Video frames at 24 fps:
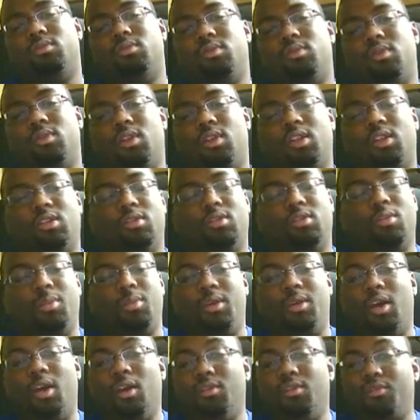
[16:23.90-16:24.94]
not to
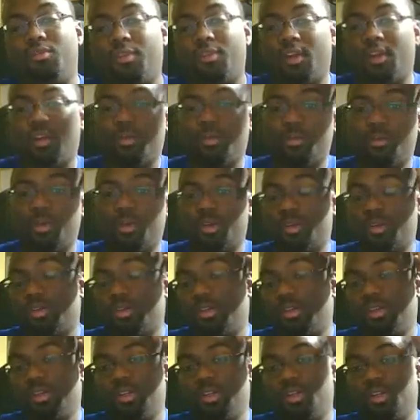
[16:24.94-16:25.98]
be unfair, but
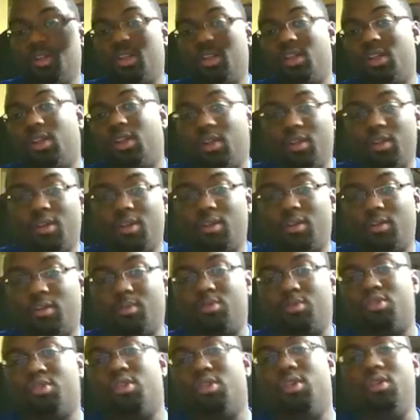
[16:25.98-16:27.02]

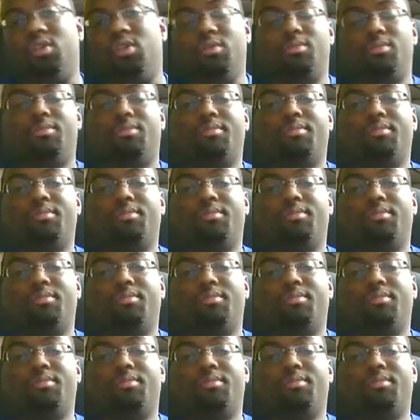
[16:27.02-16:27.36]
I'm sure he...